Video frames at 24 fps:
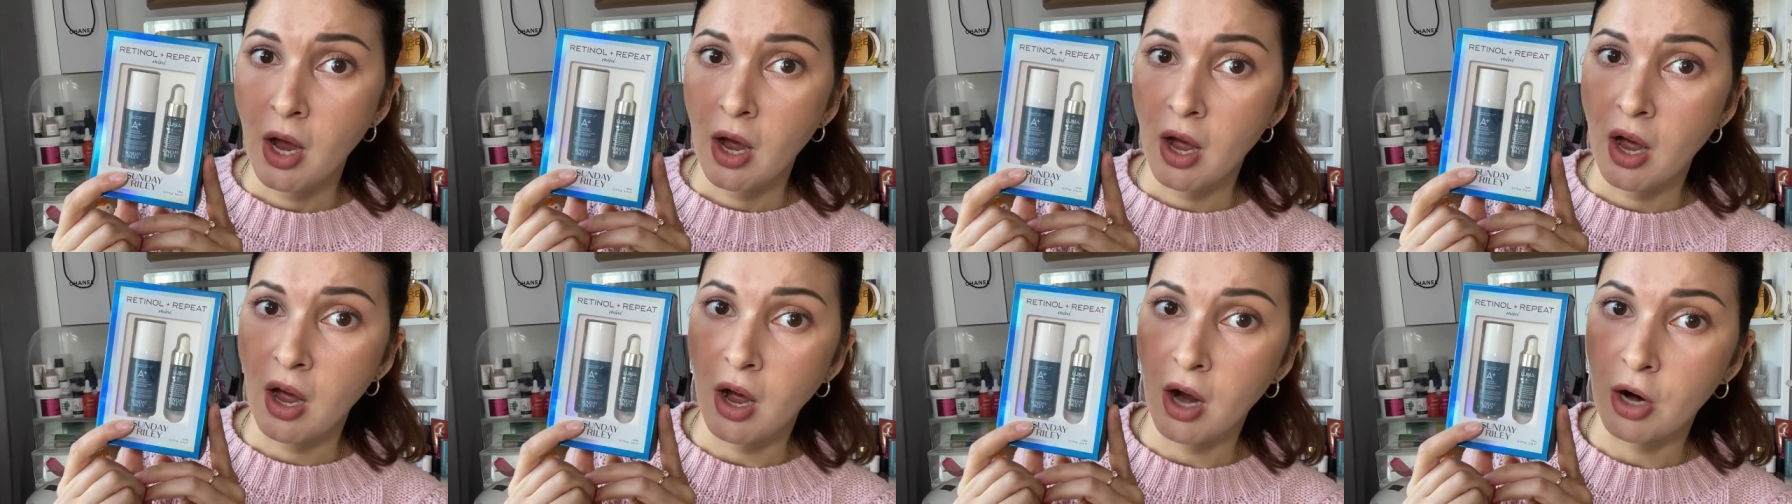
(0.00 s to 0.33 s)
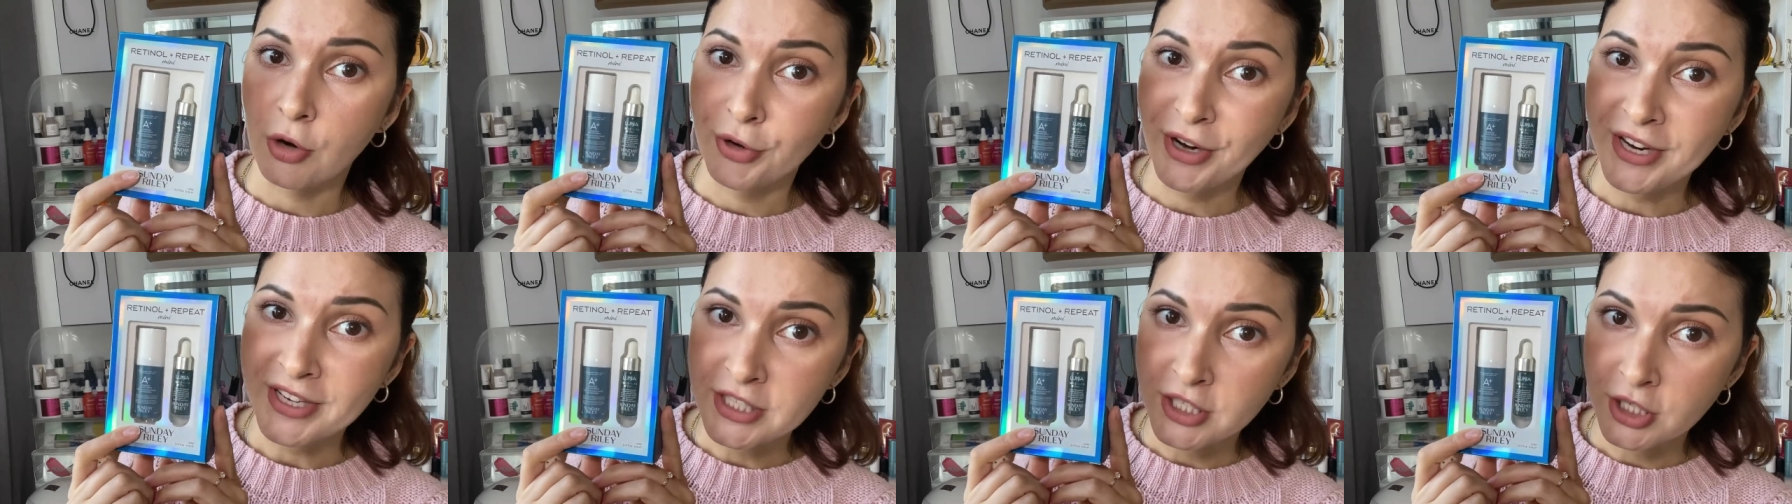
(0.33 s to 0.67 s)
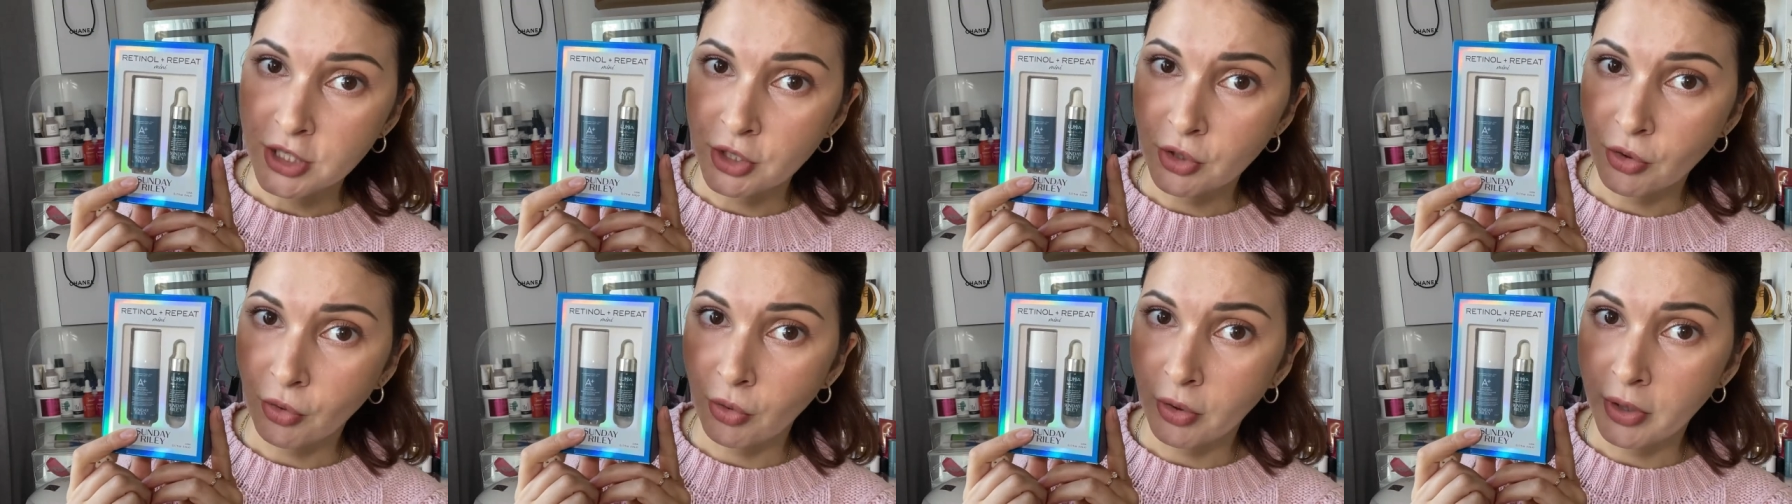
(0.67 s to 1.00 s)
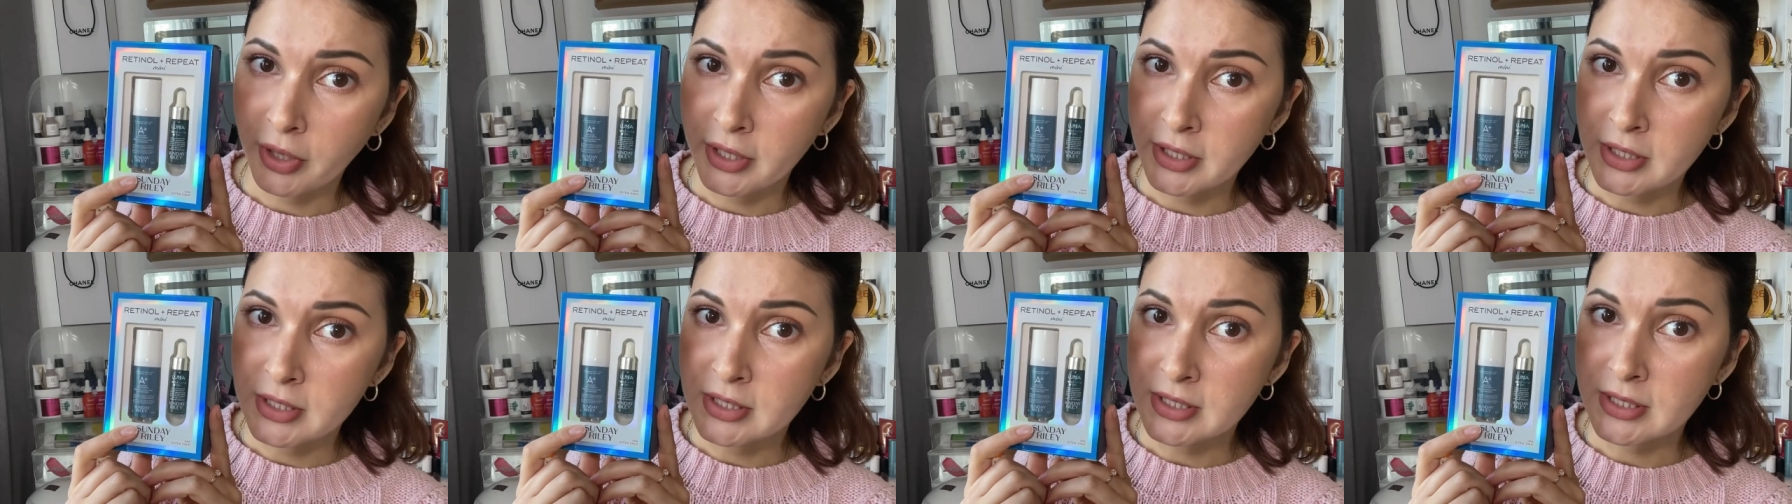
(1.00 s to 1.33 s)

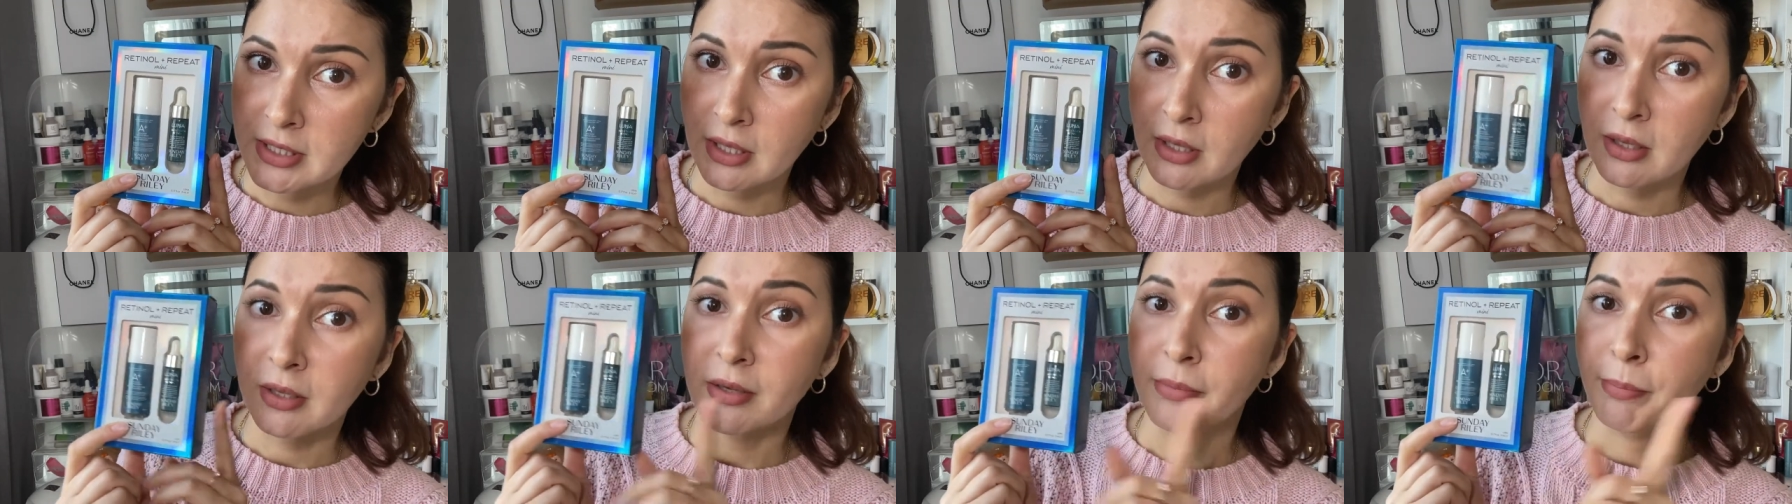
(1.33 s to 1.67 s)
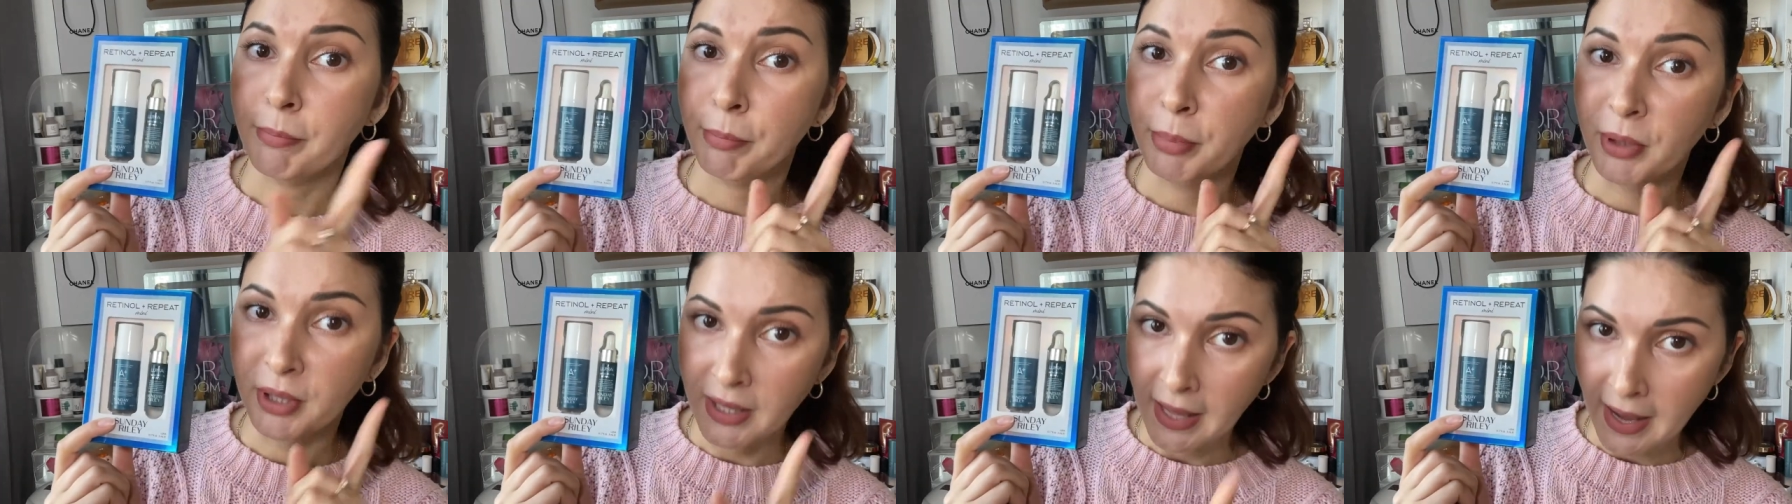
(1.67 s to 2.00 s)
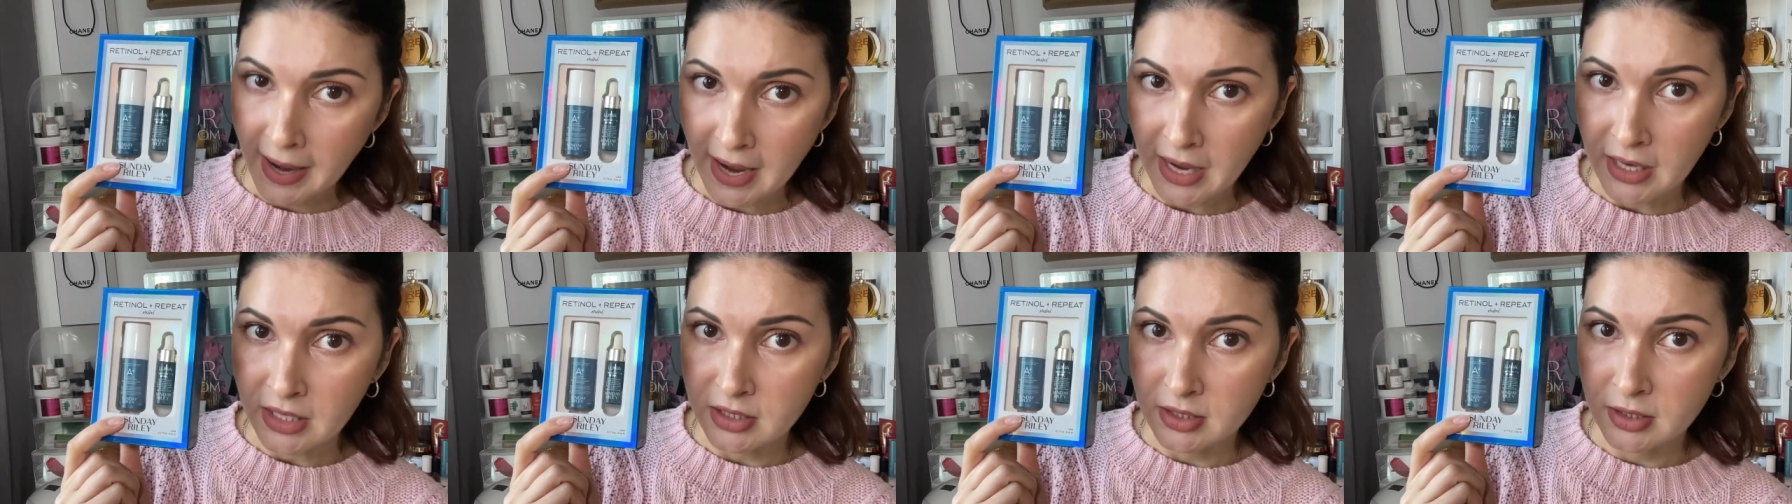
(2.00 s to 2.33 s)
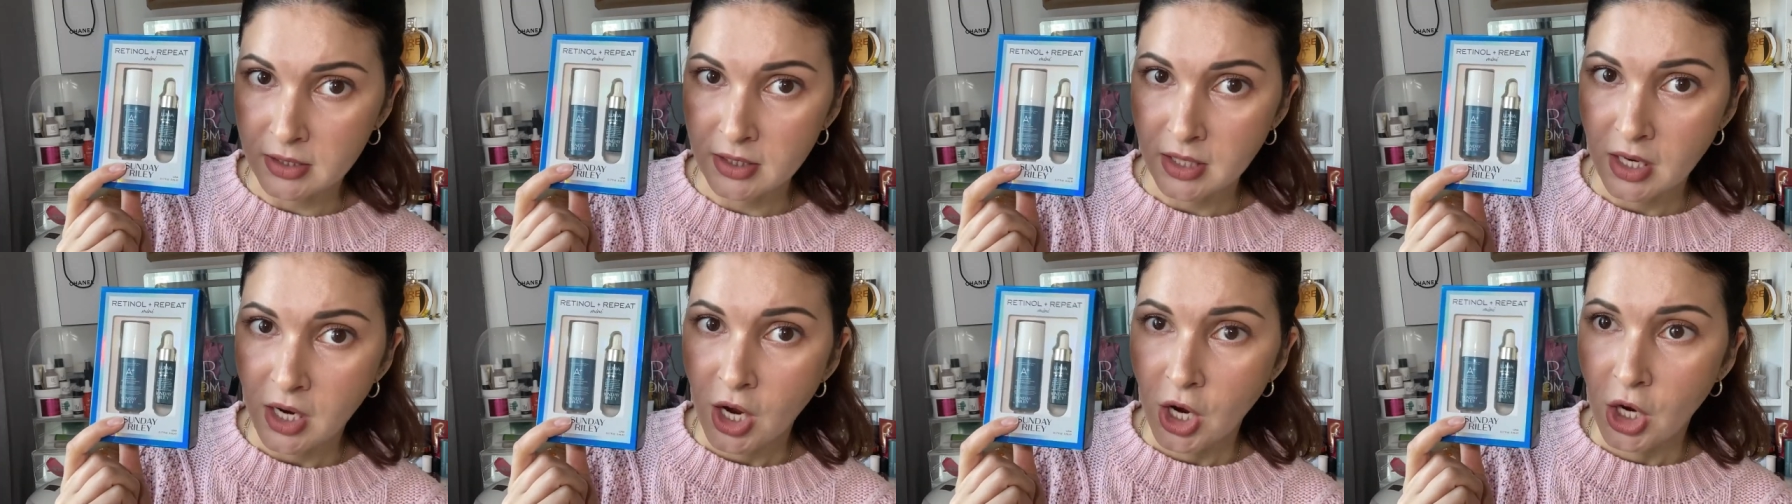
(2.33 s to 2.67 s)
Retinoids Blend.